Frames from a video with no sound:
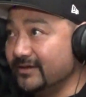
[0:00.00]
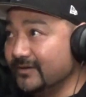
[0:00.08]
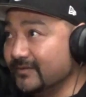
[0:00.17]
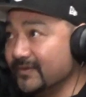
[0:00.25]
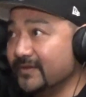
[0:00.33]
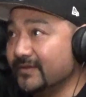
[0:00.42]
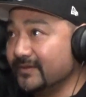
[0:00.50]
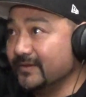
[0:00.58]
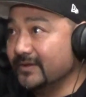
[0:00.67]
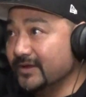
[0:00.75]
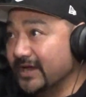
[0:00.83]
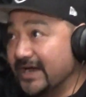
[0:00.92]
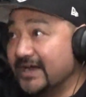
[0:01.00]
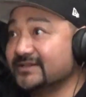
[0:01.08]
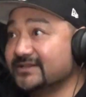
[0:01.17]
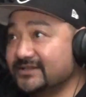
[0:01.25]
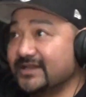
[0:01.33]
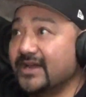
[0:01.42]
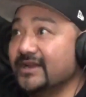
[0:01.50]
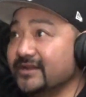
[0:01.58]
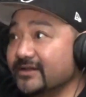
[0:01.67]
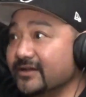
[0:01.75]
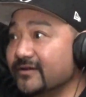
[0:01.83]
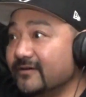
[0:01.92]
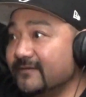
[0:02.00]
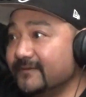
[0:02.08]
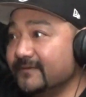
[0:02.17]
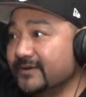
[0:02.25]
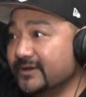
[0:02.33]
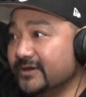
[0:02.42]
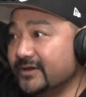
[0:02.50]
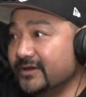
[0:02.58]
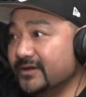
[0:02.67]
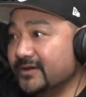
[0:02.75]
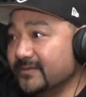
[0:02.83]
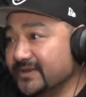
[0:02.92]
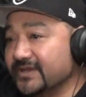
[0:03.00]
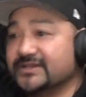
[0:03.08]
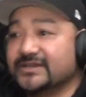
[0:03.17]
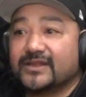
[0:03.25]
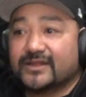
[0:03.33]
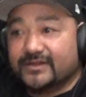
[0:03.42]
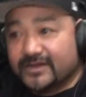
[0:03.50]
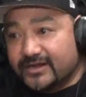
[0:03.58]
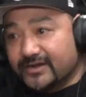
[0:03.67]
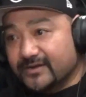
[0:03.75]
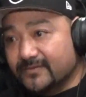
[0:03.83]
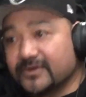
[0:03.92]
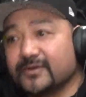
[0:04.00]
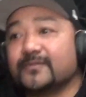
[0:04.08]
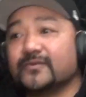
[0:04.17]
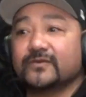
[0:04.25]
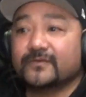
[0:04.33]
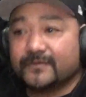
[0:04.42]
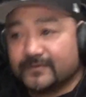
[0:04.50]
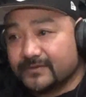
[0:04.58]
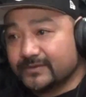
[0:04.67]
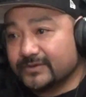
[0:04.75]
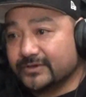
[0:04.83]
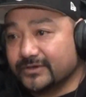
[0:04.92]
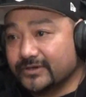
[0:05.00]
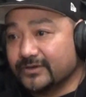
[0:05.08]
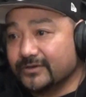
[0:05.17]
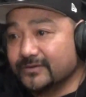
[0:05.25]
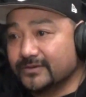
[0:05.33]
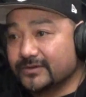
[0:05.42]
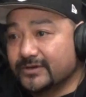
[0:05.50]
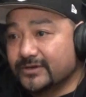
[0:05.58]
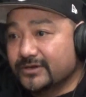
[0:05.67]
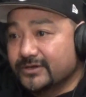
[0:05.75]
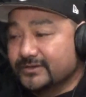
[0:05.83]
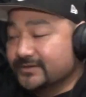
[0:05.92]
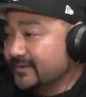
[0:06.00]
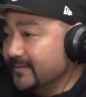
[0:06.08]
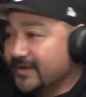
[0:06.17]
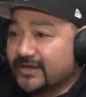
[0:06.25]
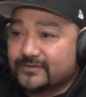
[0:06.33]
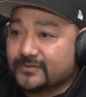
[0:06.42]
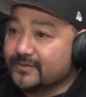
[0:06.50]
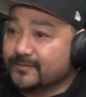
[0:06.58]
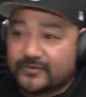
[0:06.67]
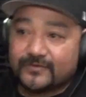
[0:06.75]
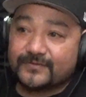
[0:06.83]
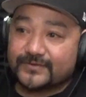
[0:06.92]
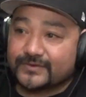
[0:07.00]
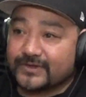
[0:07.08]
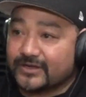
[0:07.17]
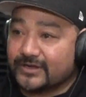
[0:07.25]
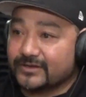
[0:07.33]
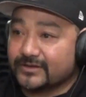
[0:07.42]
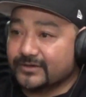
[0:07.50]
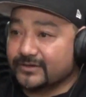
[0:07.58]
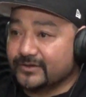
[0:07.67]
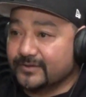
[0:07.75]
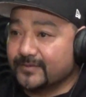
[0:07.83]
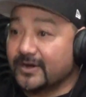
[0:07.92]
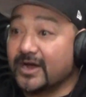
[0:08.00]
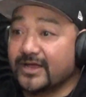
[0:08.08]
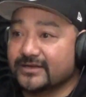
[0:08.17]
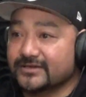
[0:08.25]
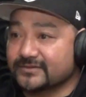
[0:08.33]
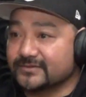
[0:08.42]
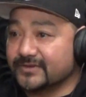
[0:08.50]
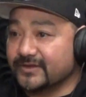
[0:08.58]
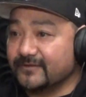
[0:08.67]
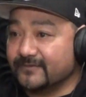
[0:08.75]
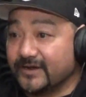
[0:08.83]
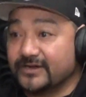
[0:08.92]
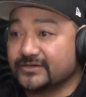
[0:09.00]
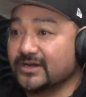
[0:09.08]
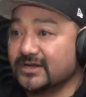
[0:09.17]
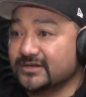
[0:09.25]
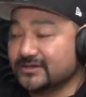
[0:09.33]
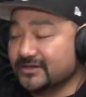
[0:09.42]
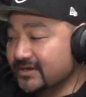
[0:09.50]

with us starting it off, we can take the data and we can prove, to the banks, we can prove to the, the buyers or the franchise